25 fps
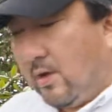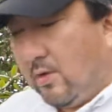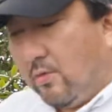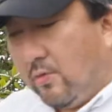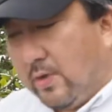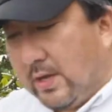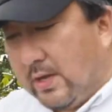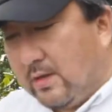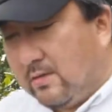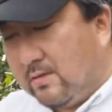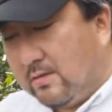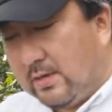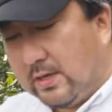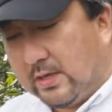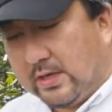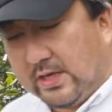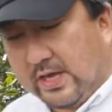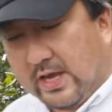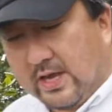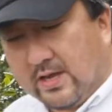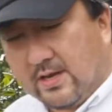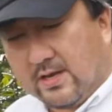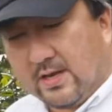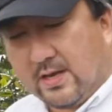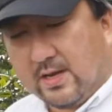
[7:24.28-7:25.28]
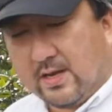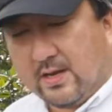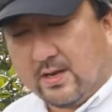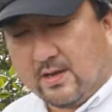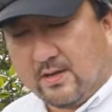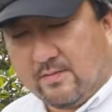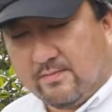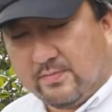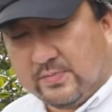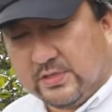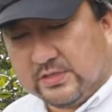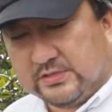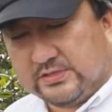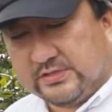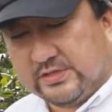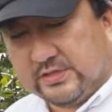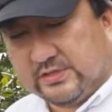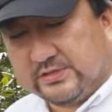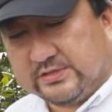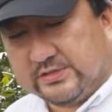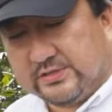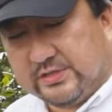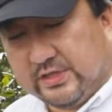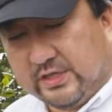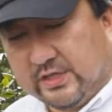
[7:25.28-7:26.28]
Well, again, um, this
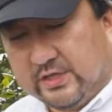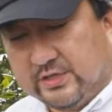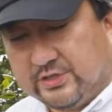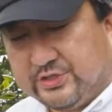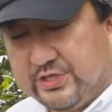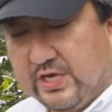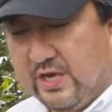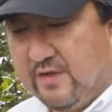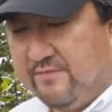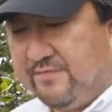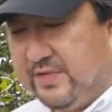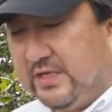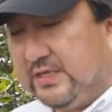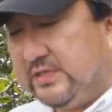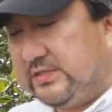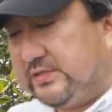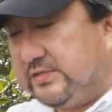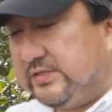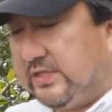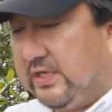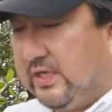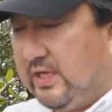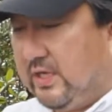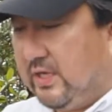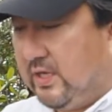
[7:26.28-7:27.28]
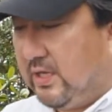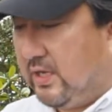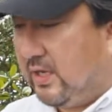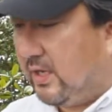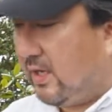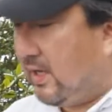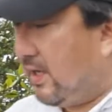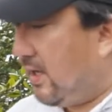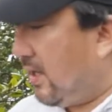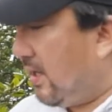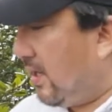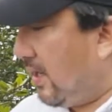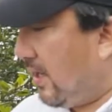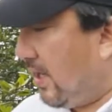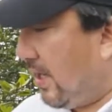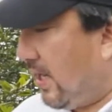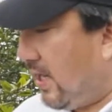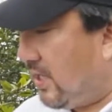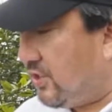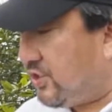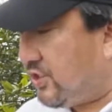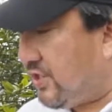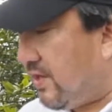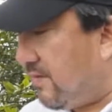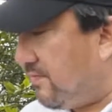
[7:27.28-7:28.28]
is the JVC
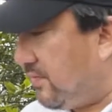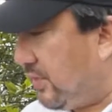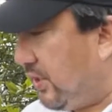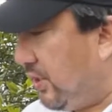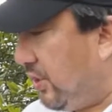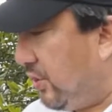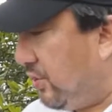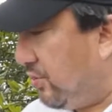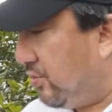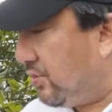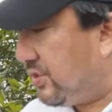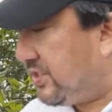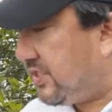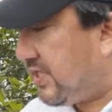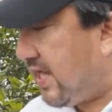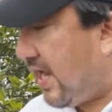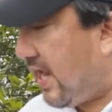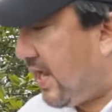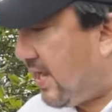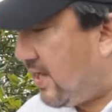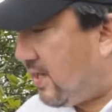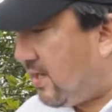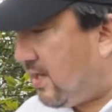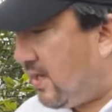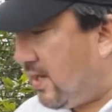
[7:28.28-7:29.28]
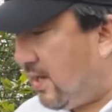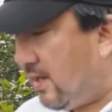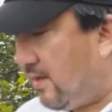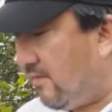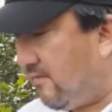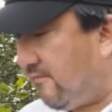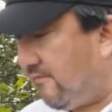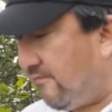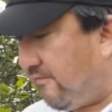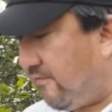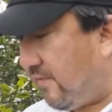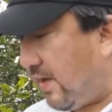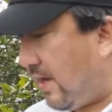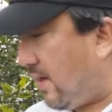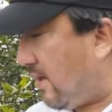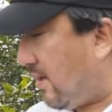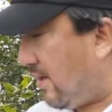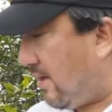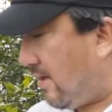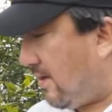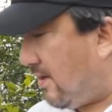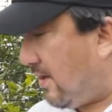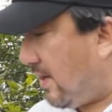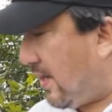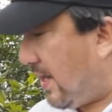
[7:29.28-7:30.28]
HMQ10
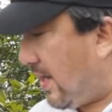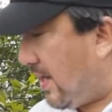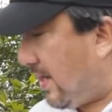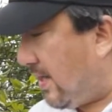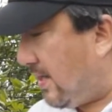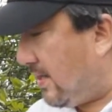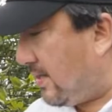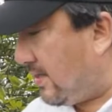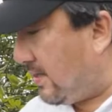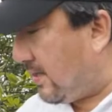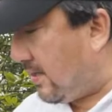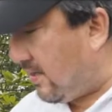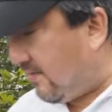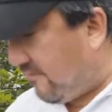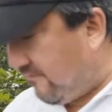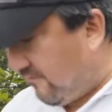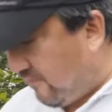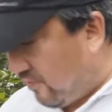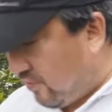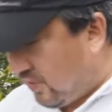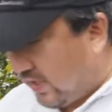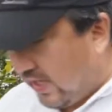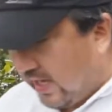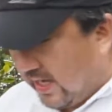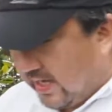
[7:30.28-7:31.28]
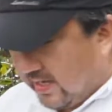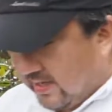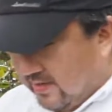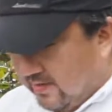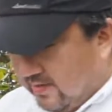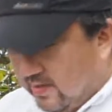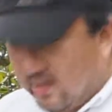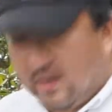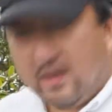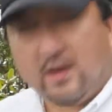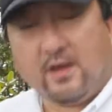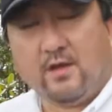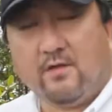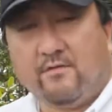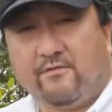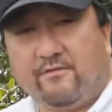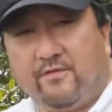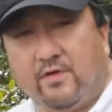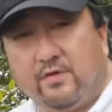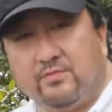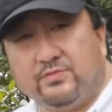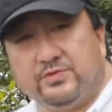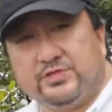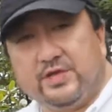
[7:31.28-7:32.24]
uh, and 4K uh, from